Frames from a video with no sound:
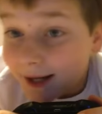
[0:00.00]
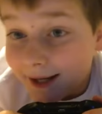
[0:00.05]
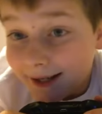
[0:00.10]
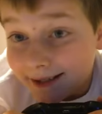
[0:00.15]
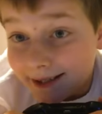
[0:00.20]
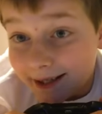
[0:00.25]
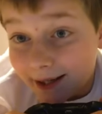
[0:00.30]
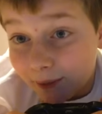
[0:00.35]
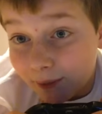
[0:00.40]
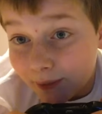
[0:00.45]

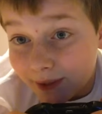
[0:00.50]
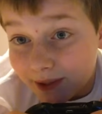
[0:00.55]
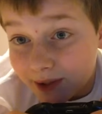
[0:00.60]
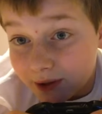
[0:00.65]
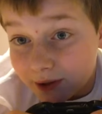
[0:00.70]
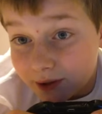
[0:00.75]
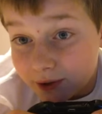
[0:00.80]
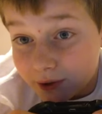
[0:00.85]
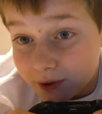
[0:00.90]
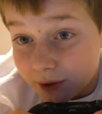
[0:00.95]
Then I went
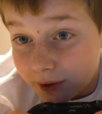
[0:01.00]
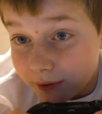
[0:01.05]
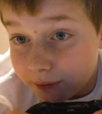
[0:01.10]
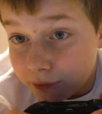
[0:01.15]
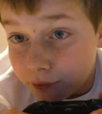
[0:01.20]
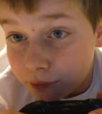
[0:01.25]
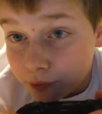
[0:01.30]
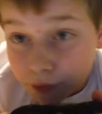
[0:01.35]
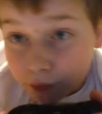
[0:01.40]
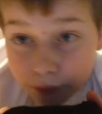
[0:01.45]
on another
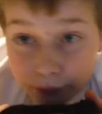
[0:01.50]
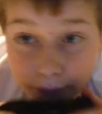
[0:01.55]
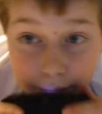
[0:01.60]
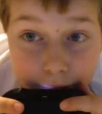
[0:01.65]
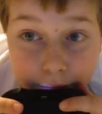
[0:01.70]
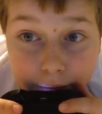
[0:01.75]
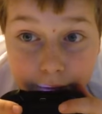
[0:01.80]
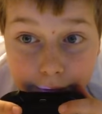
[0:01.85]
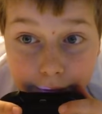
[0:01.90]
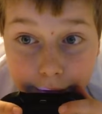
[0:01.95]
roof.
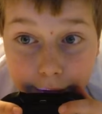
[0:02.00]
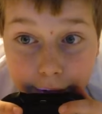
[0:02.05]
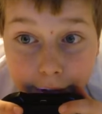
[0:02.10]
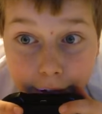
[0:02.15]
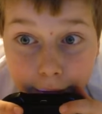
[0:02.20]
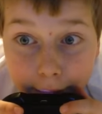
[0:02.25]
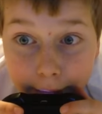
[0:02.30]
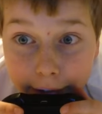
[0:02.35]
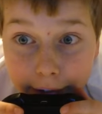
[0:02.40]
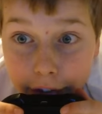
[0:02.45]
Then I
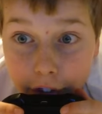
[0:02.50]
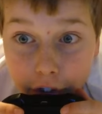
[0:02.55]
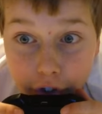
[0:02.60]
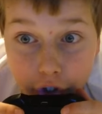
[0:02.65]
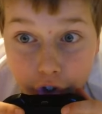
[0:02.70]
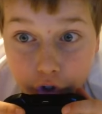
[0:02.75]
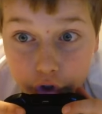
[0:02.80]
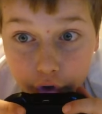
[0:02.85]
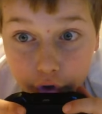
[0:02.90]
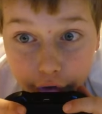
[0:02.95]
went on
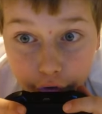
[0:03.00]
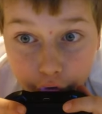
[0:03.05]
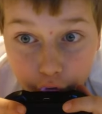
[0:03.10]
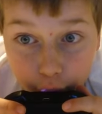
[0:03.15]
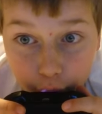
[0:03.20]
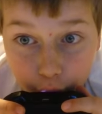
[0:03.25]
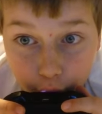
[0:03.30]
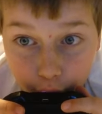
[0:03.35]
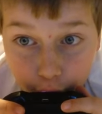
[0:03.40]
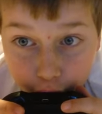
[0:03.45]
another
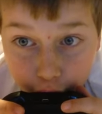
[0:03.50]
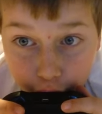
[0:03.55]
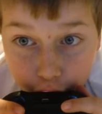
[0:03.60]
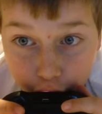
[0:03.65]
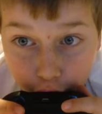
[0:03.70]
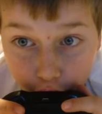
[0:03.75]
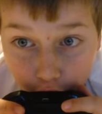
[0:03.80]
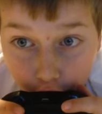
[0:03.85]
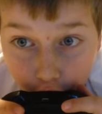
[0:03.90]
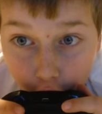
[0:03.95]
roof.
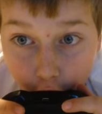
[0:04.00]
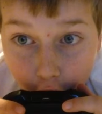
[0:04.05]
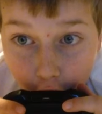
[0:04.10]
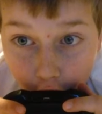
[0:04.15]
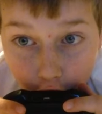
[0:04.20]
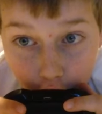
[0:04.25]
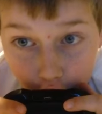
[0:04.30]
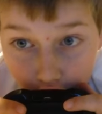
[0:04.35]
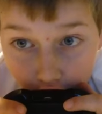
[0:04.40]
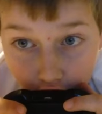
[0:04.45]

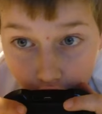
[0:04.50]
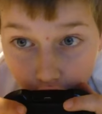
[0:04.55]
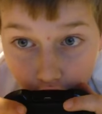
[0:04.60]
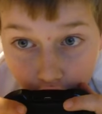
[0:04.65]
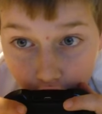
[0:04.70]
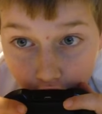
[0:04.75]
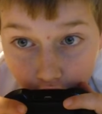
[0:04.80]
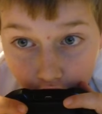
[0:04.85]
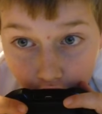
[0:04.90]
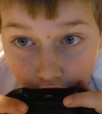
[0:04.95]

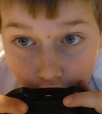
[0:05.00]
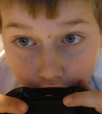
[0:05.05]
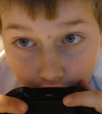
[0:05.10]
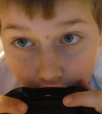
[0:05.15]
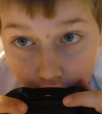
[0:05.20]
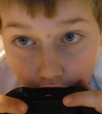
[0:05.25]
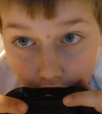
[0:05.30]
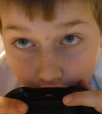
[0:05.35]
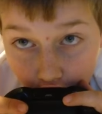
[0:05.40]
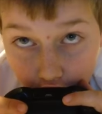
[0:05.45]

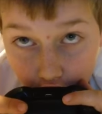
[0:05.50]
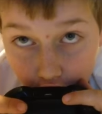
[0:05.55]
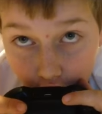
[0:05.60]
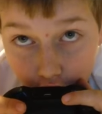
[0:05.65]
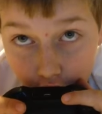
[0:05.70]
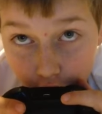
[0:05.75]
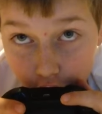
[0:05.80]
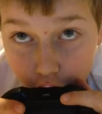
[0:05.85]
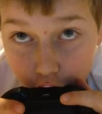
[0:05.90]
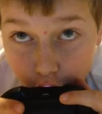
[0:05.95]
Ooh,
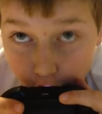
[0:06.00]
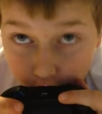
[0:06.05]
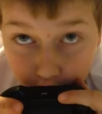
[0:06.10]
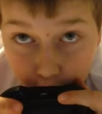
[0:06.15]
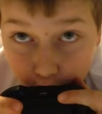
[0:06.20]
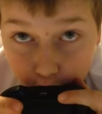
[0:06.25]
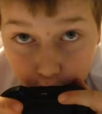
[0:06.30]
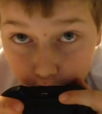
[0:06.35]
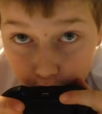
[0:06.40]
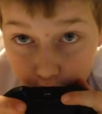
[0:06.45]

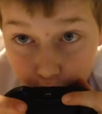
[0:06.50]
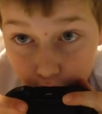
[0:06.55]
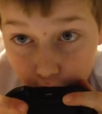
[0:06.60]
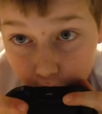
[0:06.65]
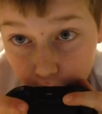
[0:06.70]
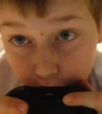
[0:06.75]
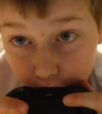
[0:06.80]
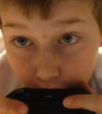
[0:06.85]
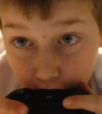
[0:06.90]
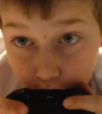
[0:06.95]

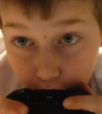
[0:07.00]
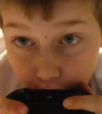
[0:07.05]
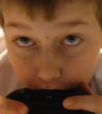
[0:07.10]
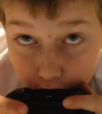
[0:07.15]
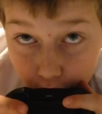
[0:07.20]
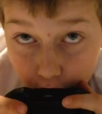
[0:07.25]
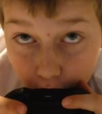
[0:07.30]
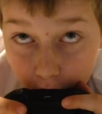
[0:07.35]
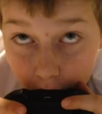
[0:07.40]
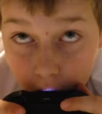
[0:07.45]
ooh.
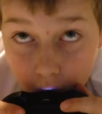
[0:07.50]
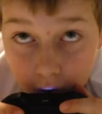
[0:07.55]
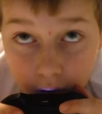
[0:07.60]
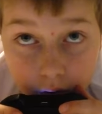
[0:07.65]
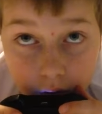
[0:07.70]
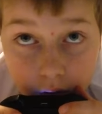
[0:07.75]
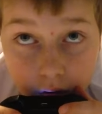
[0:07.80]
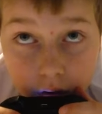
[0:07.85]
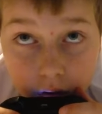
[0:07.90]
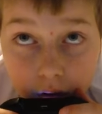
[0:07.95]

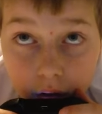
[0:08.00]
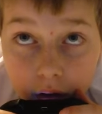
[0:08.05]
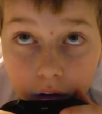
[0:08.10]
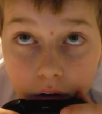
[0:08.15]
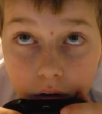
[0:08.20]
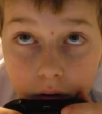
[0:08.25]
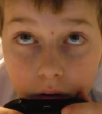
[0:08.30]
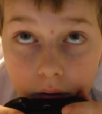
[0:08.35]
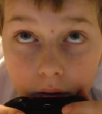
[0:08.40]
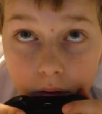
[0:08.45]

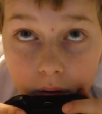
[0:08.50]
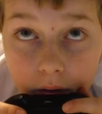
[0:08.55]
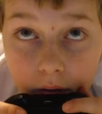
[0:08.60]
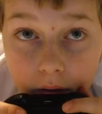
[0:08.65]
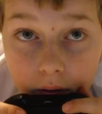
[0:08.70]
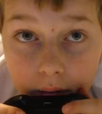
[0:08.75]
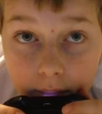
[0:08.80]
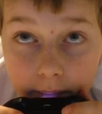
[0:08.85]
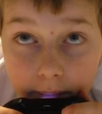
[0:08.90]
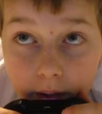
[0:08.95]

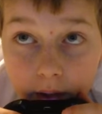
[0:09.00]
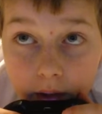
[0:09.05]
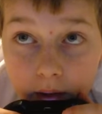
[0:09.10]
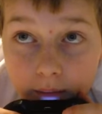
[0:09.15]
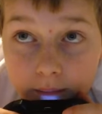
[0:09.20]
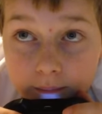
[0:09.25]
Oh man,